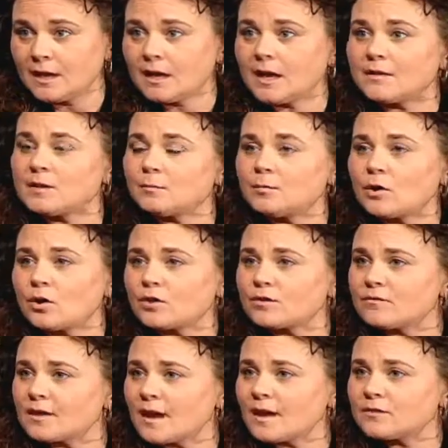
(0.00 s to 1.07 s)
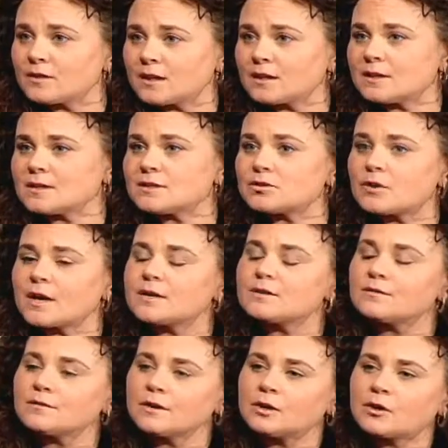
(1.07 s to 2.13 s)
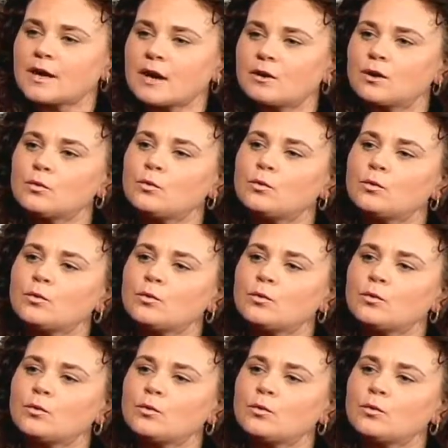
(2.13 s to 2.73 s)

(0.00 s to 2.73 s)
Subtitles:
And then part of that then is trying to figure out,